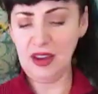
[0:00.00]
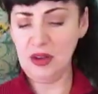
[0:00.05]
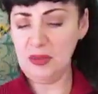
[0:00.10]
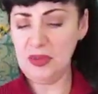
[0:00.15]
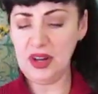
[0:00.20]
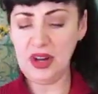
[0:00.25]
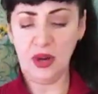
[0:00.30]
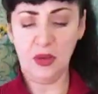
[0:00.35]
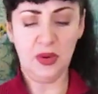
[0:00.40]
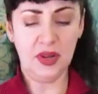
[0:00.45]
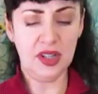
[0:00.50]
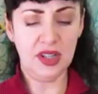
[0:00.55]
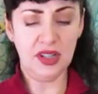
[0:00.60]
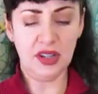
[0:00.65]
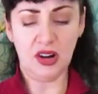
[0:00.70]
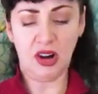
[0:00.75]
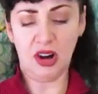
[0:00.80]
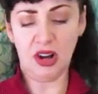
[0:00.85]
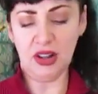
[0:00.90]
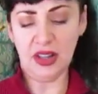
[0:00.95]
but I wouldn't
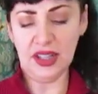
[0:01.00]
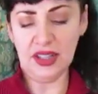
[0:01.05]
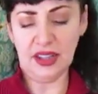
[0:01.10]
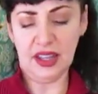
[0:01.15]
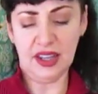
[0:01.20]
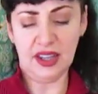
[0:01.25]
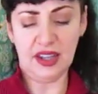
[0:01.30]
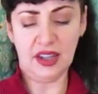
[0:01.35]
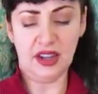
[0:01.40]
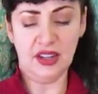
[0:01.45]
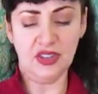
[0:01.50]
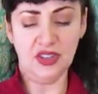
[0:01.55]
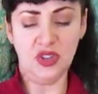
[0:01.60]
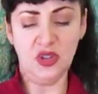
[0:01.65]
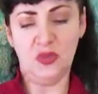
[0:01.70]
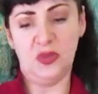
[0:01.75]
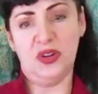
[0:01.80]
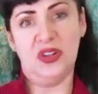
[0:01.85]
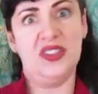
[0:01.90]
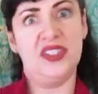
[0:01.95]
call it like a
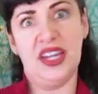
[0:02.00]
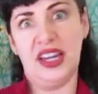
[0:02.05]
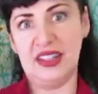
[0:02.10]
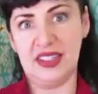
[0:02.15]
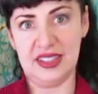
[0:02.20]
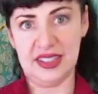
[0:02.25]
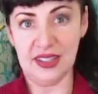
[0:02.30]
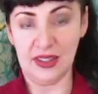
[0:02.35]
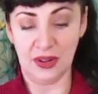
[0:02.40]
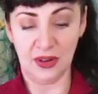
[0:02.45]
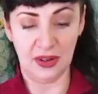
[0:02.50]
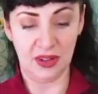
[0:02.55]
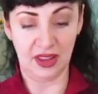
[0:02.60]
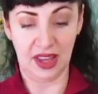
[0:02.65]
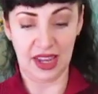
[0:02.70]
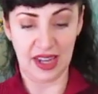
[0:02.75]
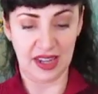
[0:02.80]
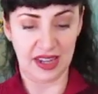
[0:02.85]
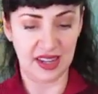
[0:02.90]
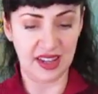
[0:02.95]
super sexy or
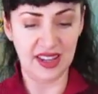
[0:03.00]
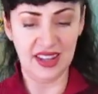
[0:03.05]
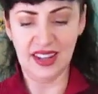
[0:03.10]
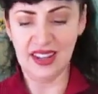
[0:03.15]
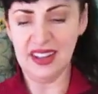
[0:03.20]
like